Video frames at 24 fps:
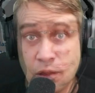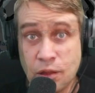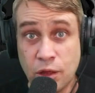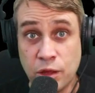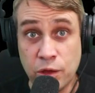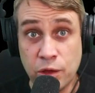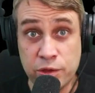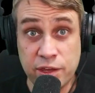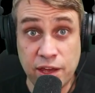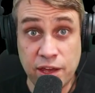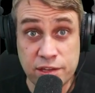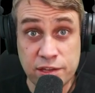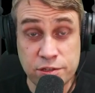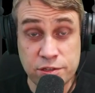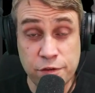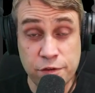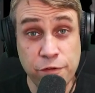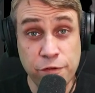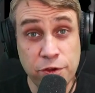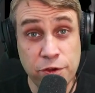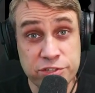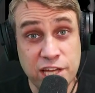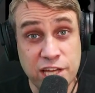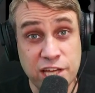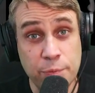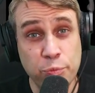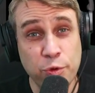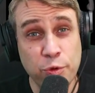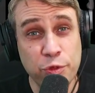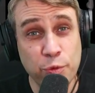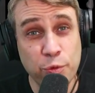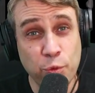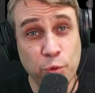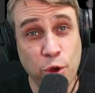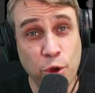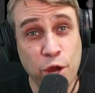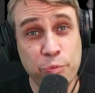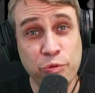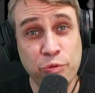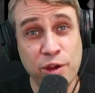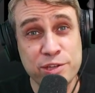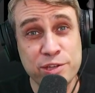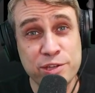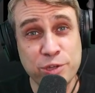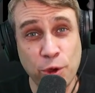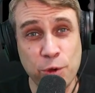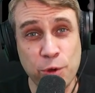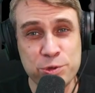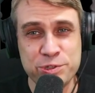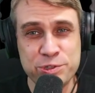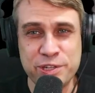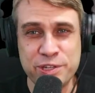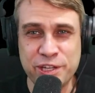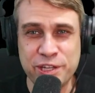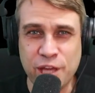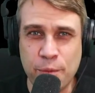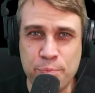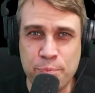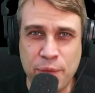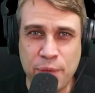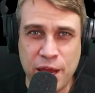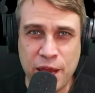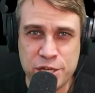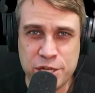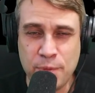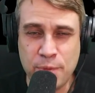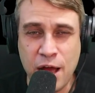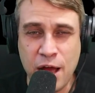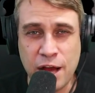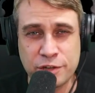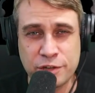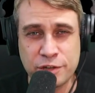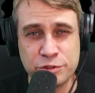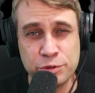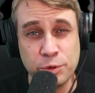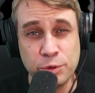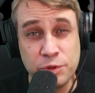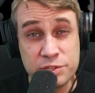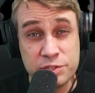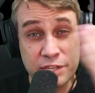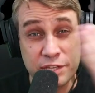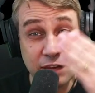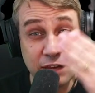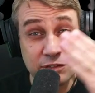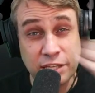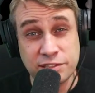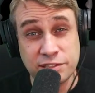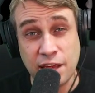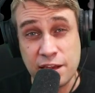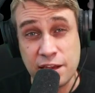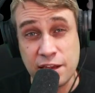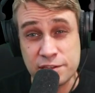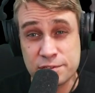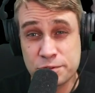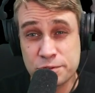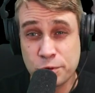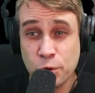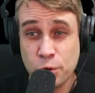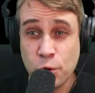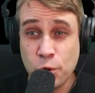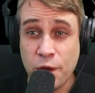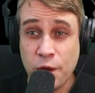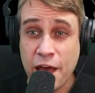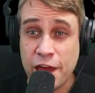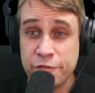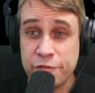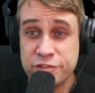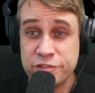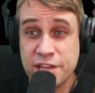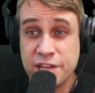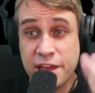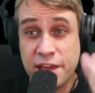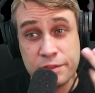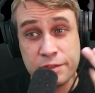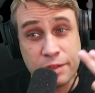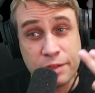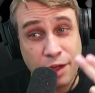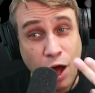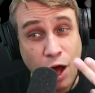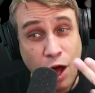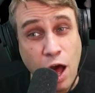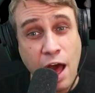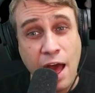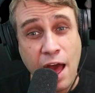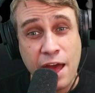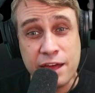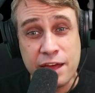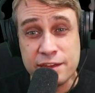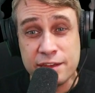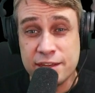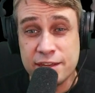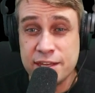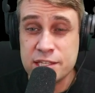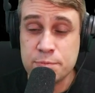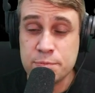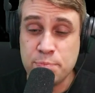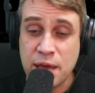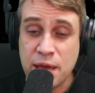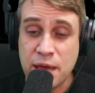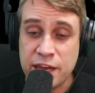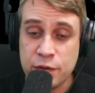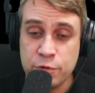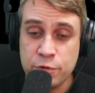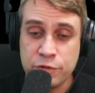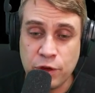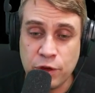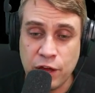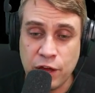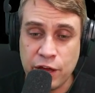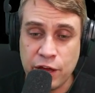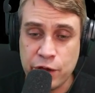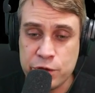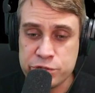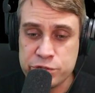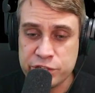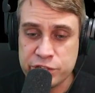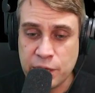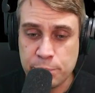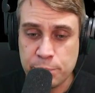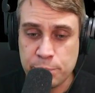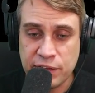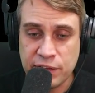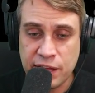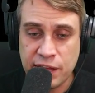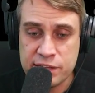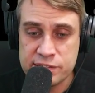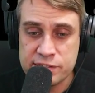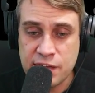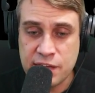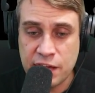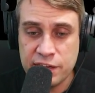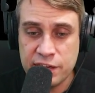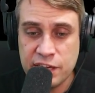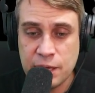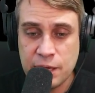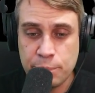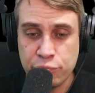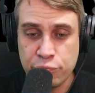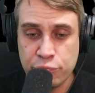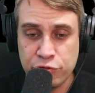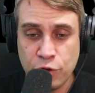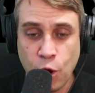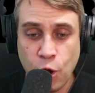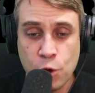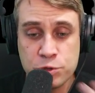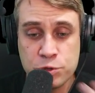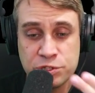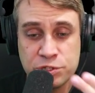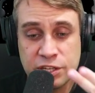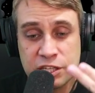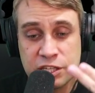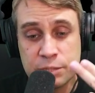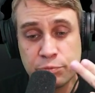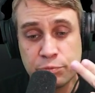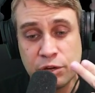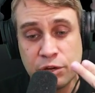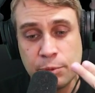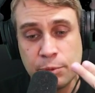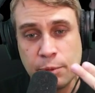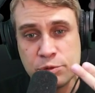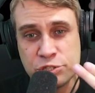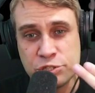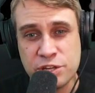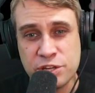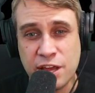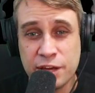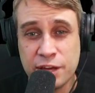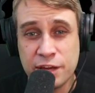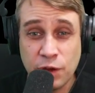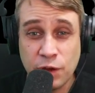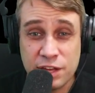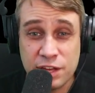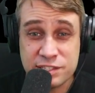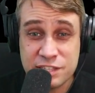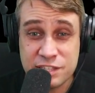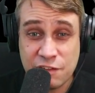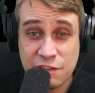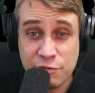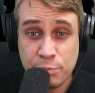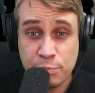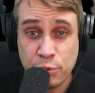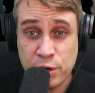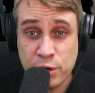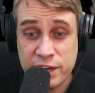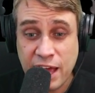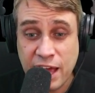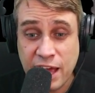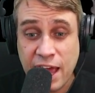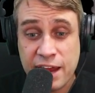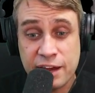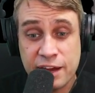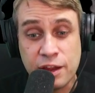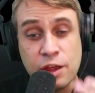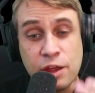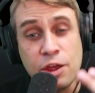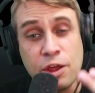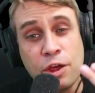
Okay, so first up with the WordPress Hosting Benchmark tool. This gives us a score out of 10. The higher is better. We've got our Hostinger plans down here. Hostinger's Premium Shared got a 7.8.